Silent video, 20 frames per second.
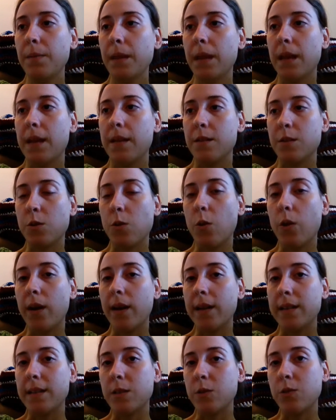It's
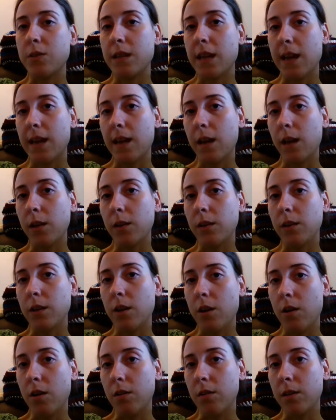going to take a
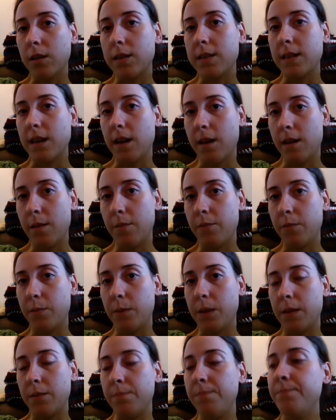long time for
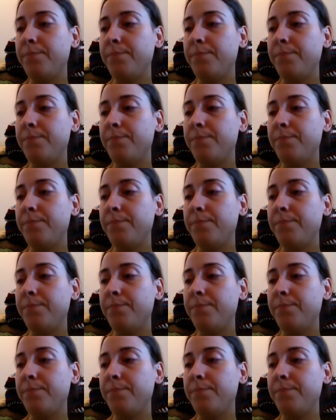me